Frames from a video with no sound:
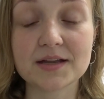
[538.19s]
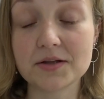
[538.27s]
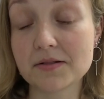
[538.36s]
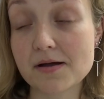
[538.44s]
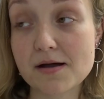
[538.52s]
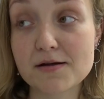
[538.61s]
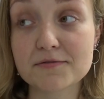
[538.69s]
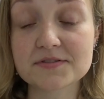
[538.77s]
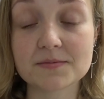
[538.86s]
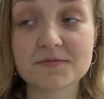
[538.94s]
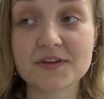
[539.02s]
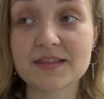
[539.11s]
that you love,
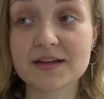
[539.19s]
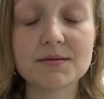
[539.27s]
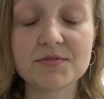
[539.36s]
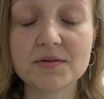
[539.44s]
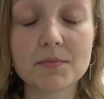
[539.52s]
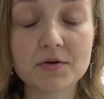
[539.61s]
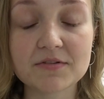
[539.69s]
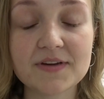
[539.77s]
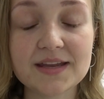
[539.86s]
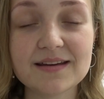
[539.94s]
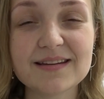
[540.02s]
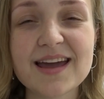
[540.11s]
something that keeps you
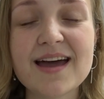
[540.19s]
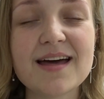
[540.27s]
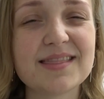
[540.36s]
motivated,